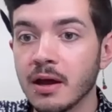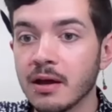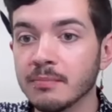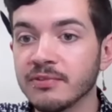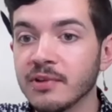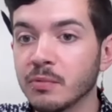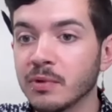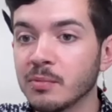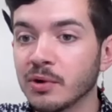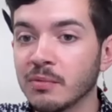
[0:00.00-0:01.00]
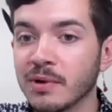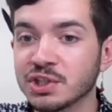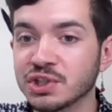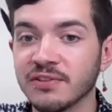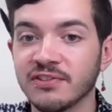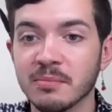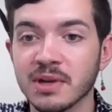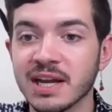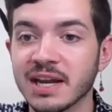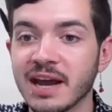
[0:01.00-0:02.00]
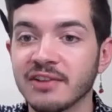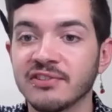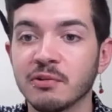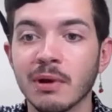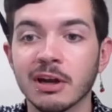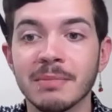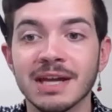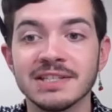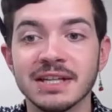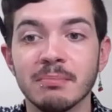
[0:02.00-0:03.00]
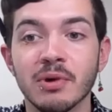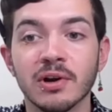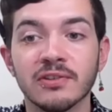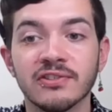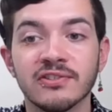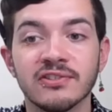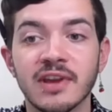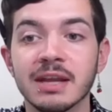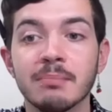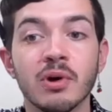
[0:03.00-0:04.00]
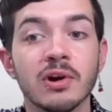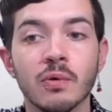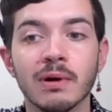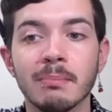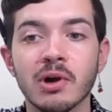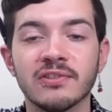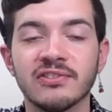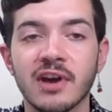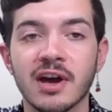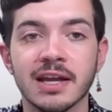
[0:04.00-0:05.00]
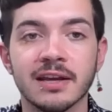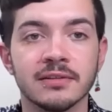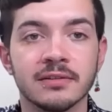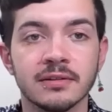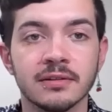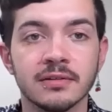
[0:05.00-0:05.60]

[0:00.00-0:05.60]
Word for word: Um, Ooh, so one more question somebody had asked, do you recommend any books, any book or books on it?